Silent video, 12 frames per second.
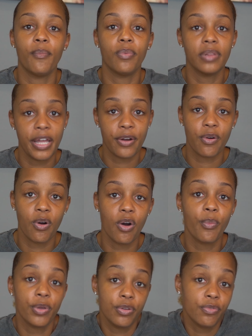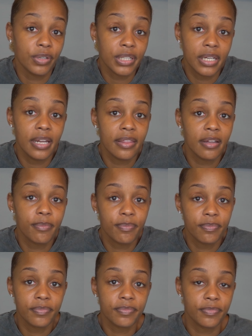later on when you really need them
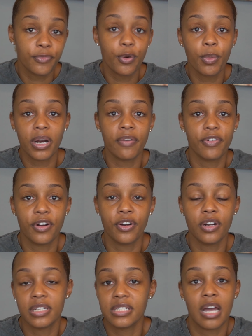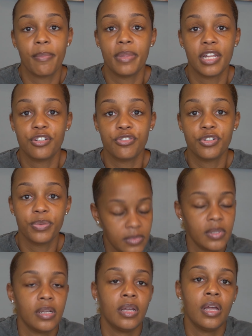for whatever assignment that you're doing.
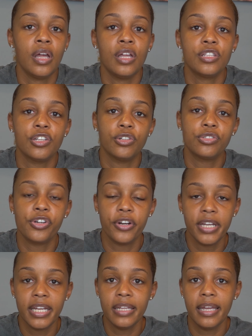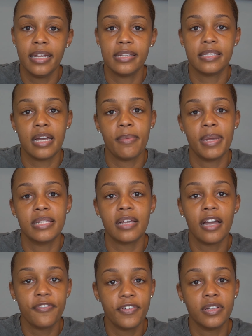So turning in late assignments,
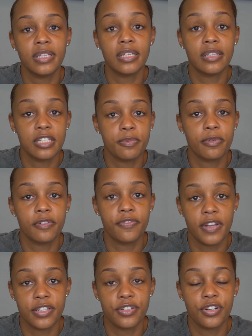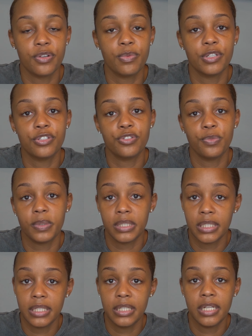I felt that this professor was super
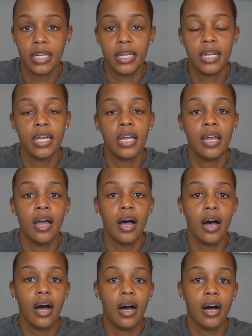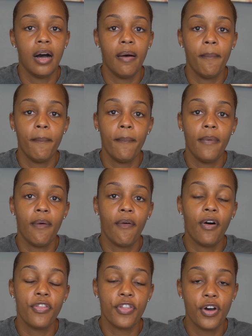lenient.
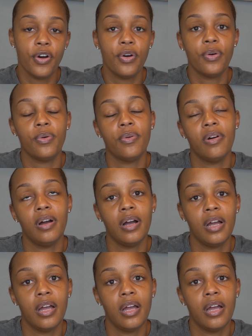Although